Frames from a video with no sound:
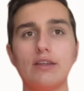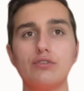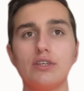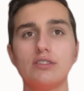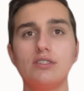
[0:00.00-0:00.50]
And
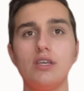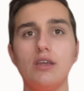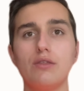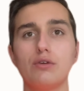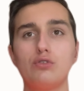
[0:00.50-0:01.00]
as you can
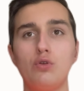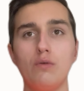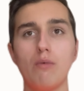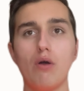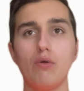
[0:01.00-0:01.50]
see, the
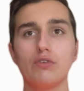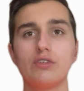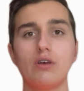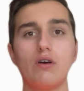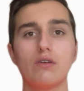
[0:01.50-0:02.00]
two models